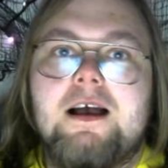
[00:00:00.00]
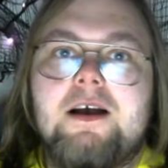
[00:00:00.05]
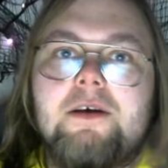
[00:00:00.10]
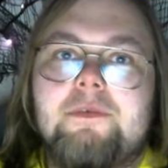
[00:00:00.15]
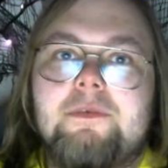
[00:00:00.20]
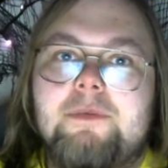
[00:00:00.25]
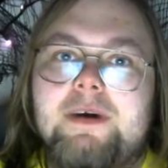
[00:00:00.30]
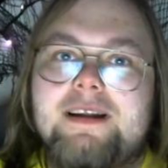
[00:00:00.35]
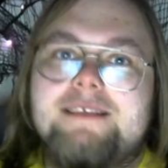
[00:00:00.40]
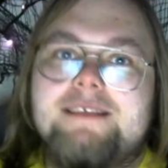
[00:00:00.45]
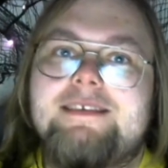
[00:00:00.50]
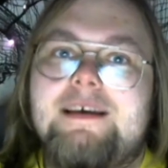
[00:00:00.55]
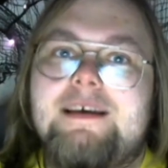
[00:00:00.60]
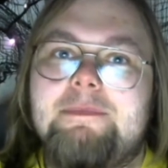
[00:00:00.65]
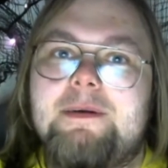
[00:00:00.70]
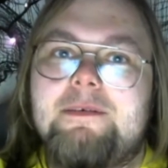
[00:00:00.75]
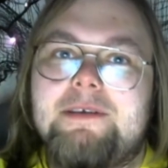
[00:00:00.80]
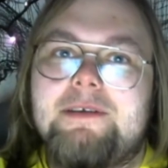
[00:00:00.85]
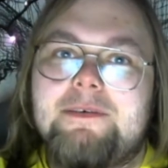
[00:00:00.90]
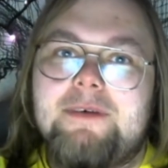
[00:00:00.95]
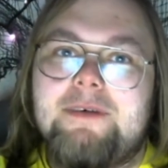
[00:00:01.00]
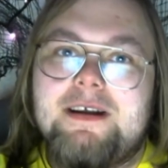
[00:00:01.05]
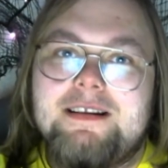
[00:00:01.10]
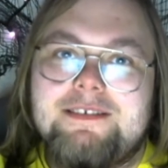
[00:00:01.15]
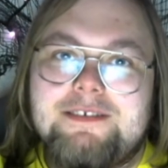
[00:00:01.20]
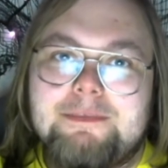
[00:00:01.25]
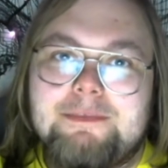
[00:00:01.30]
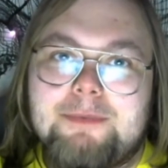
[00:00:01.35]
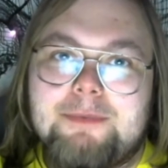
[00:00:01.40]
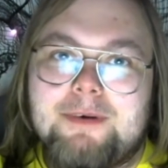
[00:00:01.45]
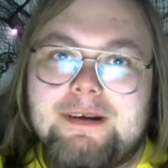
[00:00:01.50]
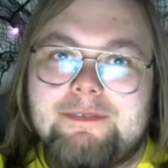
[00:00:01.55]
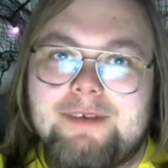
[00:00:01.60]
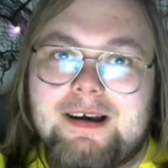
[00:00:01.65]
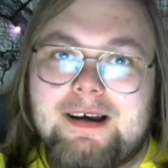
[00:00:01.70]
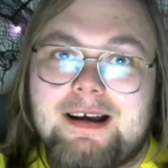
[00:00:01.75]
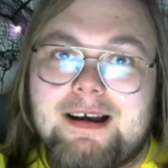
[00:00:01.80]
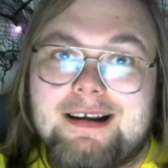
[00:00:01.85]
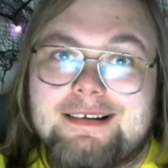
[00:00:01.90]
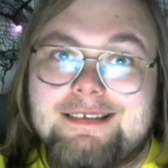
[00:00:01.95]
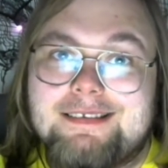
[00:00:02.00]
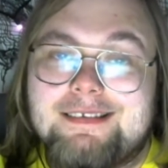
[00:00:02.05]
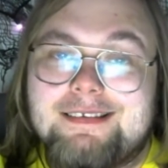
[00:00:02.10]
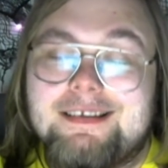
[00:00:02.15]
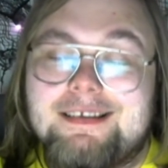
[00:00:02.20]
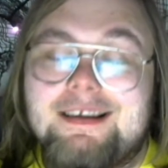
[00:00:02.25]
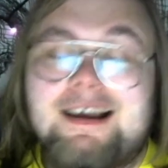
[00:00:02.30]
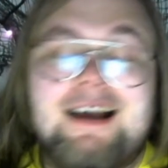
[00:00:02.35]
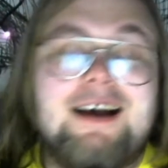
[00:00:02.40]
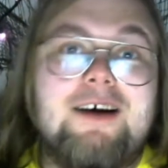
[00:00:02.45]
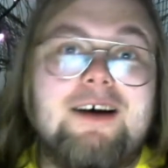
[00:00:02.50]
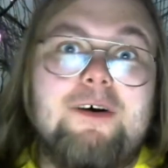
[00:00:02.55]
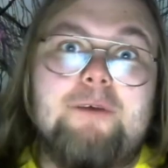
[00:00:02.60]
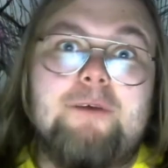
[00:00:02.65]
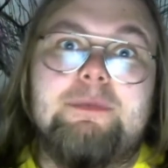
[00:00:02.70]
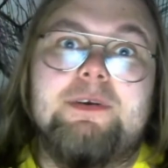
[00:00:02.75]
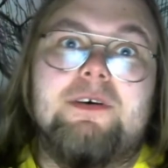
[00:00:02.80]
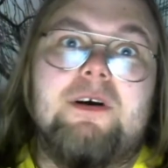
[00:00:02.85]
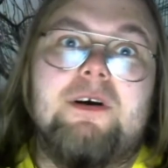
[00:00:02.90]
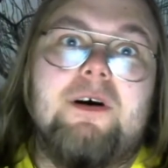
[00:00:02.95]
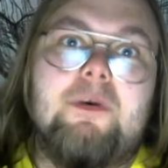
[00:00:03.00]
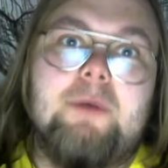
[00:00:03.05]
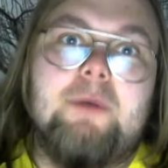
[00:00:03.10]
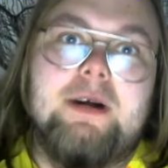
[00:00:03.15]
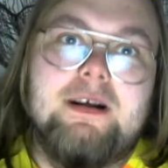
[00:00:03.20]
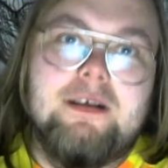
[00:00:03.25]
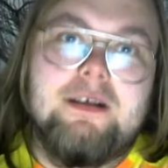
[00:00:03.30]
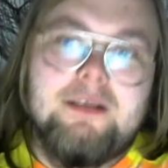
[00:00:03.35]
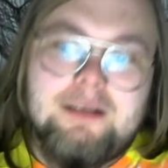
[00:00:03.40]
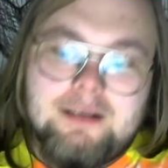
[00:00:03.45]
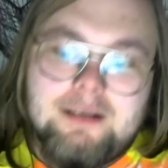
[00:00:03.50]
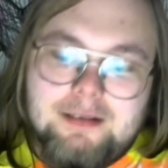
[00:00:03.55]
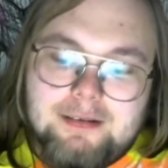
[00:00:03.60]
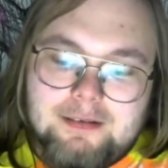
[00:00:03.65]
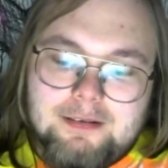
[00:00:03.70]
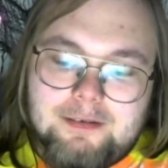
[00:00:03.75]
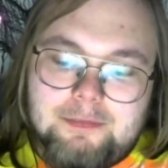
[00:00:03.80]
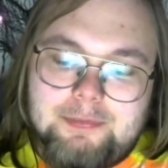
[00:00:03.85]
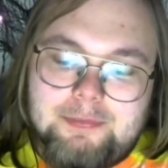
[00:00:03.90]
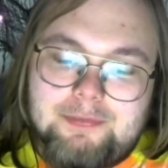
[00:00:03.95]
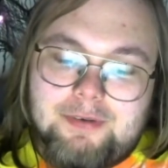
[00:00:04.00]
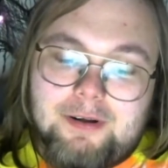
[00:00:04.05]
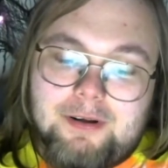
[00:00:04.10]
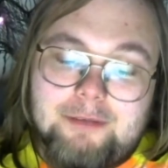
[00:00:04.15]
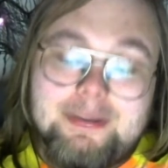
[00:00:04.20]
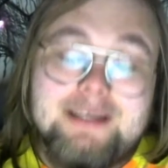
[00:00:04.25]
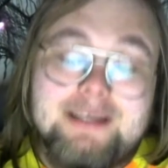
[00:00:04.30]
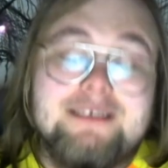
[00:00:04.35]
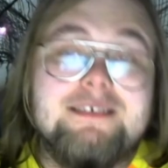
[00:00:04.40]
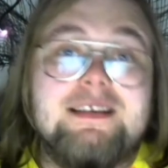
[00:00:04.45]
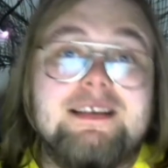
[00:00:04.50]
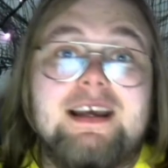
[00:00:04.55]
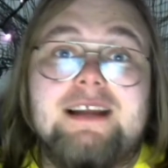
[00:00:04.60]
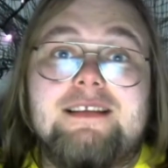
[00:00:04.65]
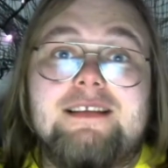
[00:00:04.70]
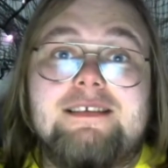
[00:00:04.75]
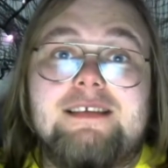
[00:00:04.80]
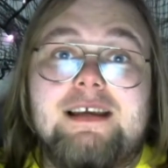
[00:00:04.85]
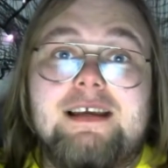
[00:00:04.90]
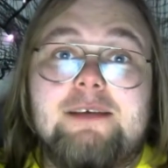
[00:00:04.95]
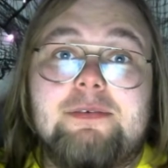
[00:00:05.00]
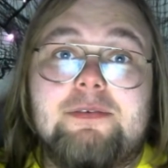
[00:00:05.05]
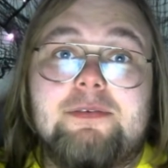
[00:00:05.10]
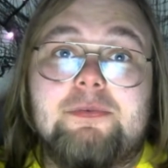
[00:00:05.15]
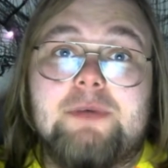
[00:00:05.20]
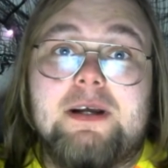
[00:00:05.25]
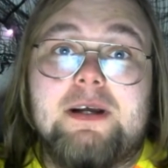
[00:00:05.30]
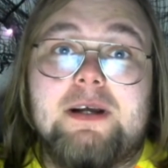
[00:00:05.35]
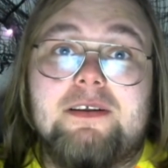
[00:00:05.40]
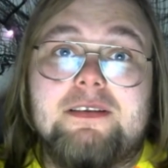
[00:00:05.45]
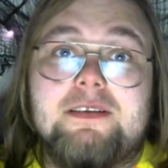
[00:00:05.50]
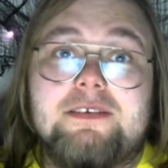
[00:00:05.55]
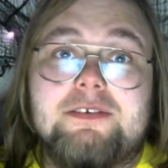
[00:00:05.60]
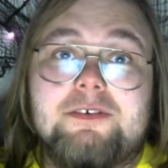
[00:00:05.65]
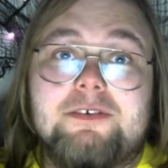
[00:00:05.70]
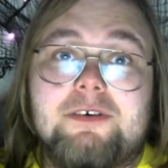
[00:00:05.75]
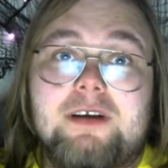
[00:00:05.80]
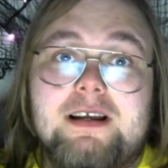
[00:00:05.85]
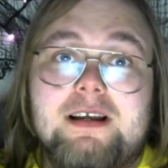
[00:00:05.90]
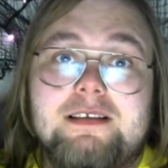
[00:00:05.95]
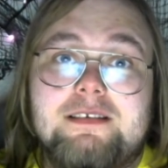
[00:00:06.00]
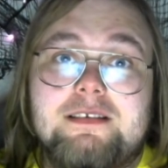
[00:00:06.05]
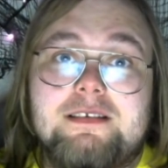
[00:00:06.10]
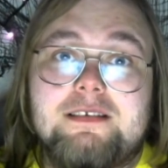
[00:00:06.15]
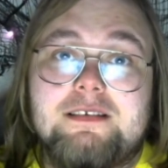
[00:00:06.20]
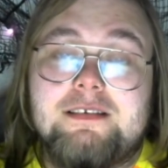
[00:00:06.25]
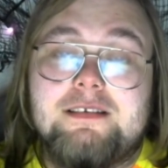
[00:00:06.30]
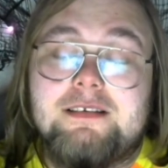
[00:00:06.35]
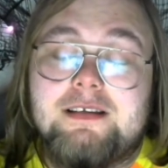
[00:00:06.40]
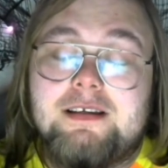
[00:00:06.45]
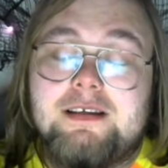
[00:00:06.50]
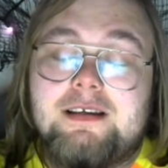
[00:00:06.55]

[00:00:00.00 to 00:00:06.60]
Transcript: What is up, everyone? It's your boy Vox. Hope you're all well. Hope you've all been staying safe throughout all this crisis.